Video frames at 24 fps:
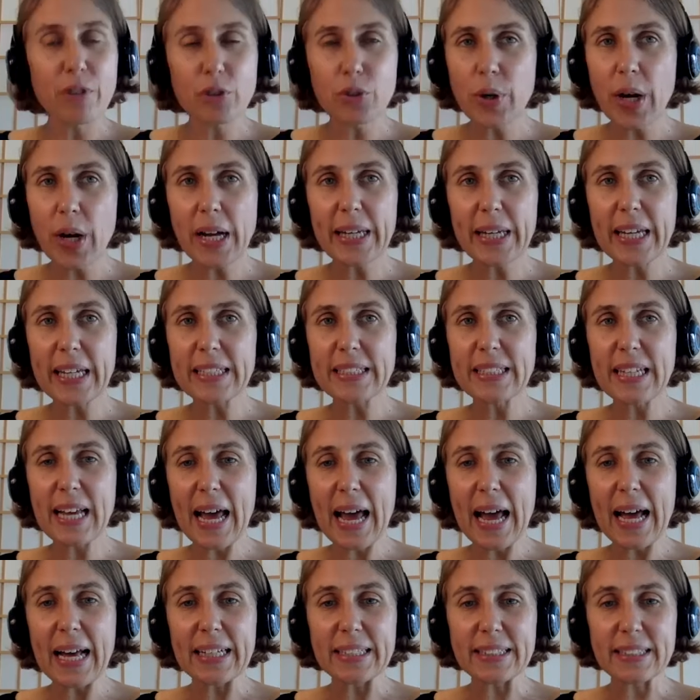tracking
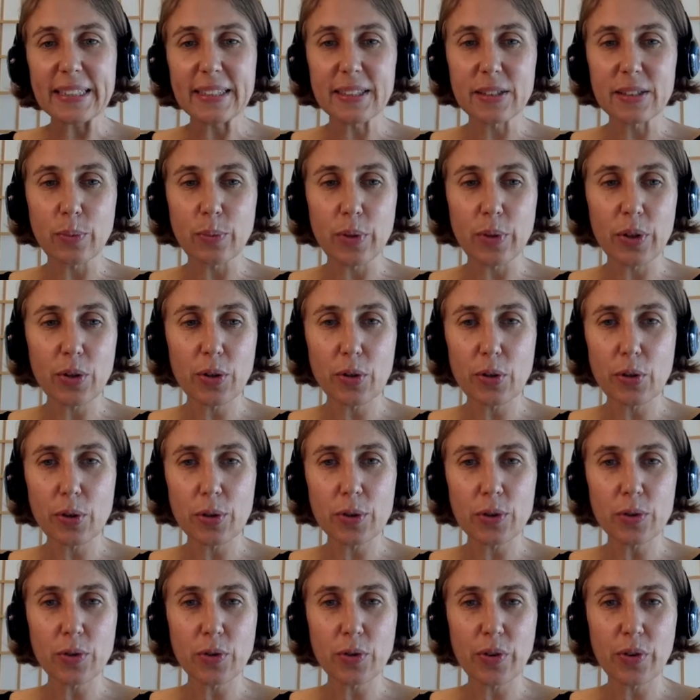tasks, what do you
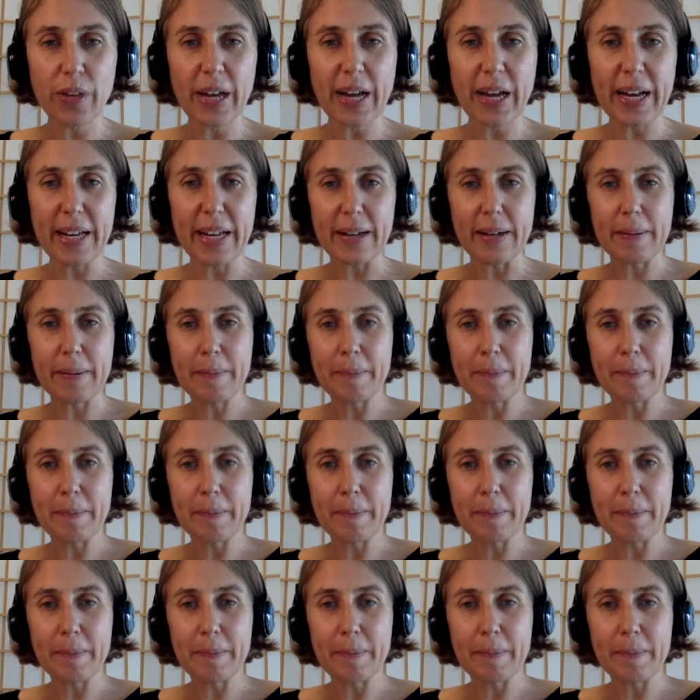use for that?